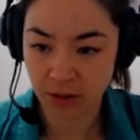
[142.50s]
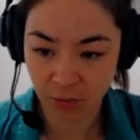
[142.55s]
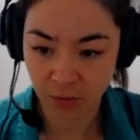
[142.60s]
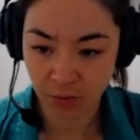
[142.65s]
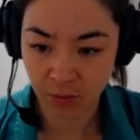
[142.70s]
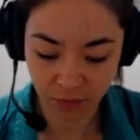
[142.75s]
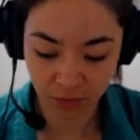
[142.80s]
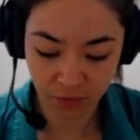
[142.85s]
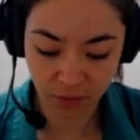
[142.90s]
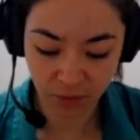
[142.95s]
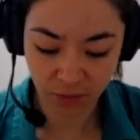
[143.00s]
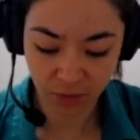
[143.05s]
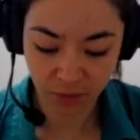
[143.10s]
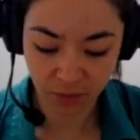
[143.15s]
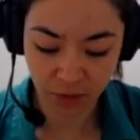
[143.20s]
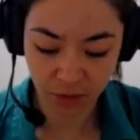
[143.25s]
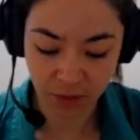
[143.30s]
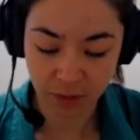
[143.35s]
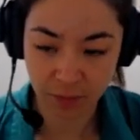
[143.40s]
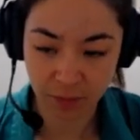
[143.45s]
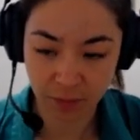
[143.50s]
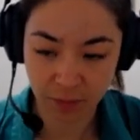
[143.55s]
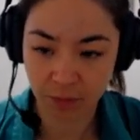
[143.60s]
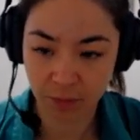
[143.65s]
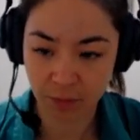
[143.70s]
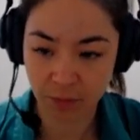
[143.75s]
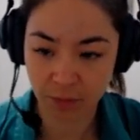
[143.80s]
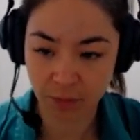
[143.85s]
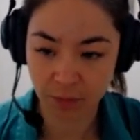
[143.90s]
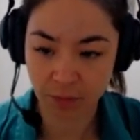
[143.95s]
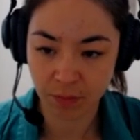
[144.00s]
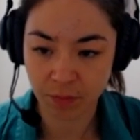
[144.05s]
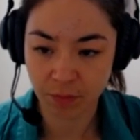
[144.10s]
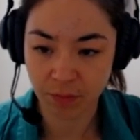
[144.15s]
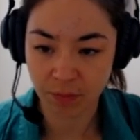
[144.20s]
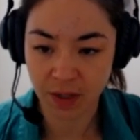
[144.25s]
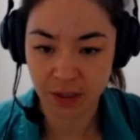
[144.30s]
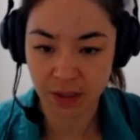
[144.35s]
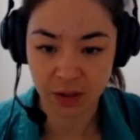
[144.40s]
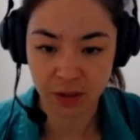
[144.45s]
form,
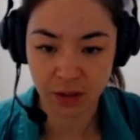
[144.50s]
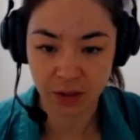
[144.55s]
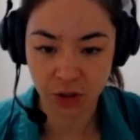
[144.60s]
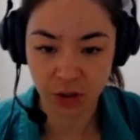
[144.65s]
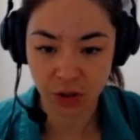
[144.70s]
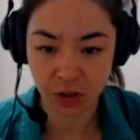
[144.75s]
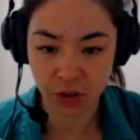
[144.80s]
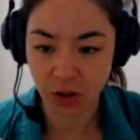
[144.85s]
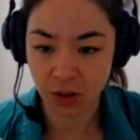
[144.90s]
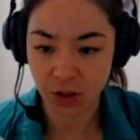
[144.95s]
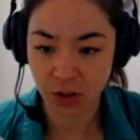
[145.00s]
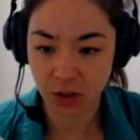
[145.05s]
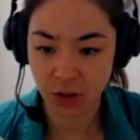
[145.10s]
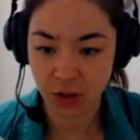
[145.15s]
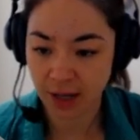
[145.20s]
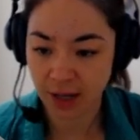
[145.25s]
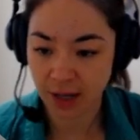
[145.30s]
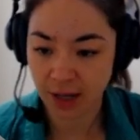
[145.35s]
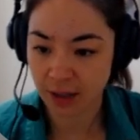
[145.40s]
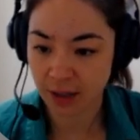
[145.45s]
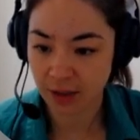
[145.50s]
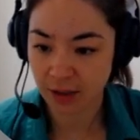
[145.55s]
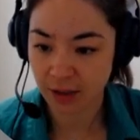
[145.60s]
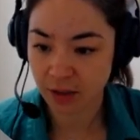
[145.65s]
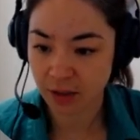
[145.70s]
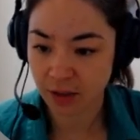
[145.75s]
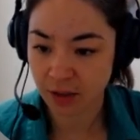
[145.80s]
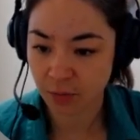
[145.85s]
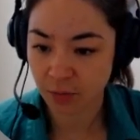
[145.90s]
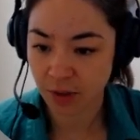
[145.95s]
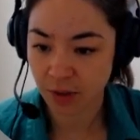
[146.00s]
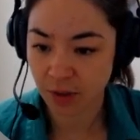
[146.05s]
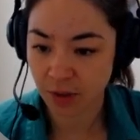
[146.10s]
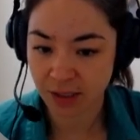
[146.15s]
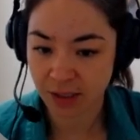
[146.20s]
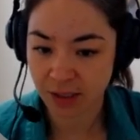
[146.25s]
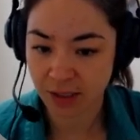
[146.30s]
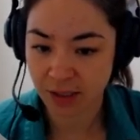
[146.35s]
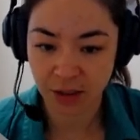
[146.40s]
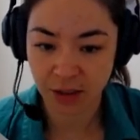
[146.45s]
message, contact, place
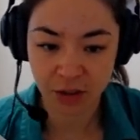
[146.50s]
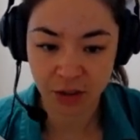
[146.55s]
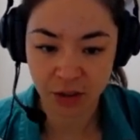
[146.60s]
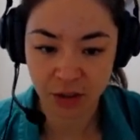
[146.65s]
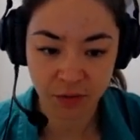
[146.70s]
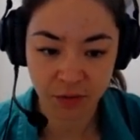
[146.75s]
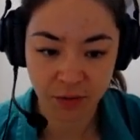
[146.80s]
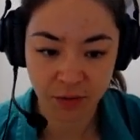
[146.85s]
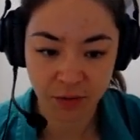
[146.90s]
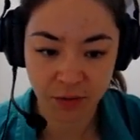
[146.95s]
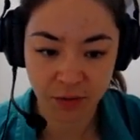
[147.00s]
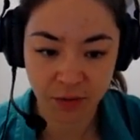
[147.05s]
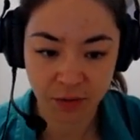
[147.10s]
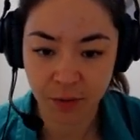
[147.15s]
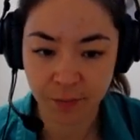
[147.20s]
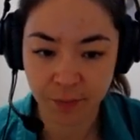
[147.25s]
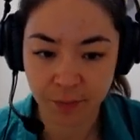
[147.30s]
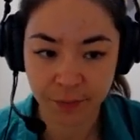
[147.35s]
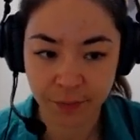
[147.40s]
that in additional info,